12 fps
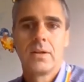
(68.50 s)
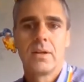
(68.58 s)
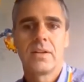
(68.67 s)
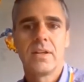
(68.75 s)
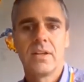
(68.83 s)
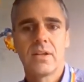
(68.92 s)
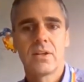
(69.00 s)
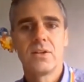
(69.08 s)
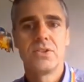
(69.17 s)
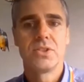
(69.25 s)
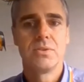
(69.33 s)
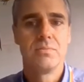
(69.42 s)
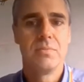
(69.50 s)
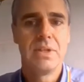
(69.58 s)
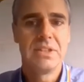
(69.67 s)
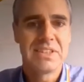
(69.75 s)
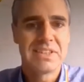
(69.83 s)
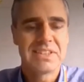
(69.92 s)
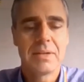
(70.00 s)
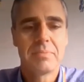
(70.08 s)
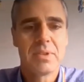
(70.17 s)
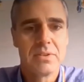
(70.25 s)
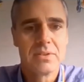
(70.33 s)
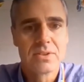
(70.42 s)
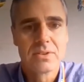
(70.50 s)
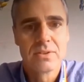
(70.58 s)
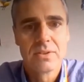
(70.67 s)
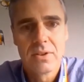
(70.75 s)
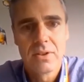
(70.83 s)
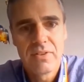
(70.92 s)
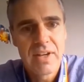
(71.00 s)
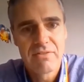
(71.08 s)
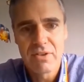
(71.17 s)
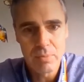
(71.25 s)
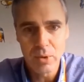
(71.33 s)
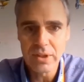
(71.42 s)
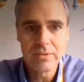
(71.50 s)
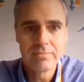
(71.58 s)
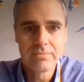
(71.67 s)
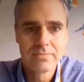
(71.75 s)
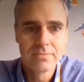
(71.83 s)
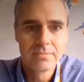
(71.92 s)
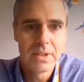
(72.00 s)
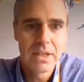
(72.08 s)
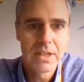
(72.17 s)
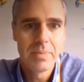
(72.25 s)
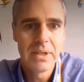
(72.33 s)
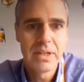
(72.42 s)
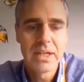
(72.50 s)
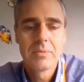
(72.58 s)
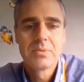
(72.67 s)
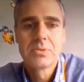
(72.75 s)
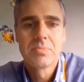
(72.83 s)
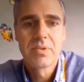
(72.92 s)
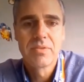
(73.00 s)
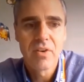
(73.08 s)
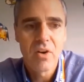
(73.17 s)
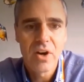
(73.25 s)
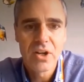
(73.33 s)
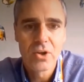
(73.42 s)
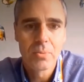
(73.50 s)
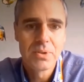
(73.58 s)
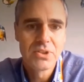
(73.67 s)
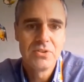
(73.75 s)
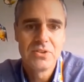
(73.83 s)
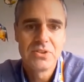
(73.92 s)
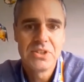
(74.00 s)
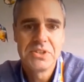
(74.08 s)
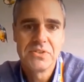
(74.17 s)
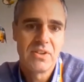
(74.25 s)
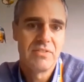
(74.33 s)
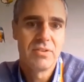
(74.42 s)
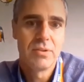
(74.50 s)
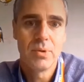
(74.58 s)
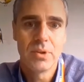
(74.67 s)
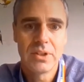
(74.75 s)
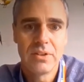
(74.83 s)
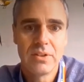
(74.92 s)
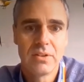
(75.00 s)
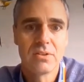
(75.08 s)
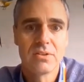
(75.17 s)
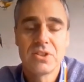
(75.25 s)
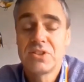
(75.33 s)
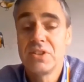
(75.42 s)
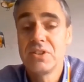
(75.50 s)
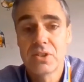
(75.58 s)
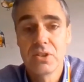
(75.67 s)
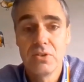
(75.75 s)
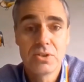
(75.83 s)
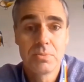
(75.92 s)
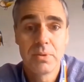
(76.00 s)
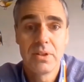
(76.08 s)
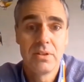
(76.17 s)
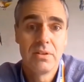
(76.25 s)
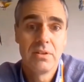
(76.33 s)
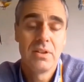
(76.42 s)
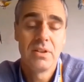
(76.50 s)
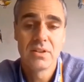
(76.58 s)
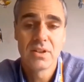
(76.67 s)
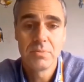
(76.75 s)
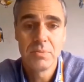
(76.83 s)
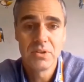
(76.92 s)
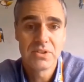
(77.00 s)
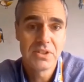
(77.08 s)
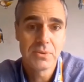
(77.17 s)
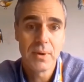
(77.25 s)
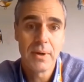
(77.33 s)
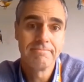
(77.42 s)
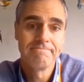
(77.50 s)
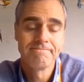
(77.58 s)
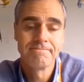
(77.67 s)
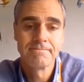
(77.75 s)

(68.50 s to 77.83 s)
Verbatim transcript: I think inclusion means acceptance of everybody and being able to provide opportunities for everybody, not just in schools, but in, in community as well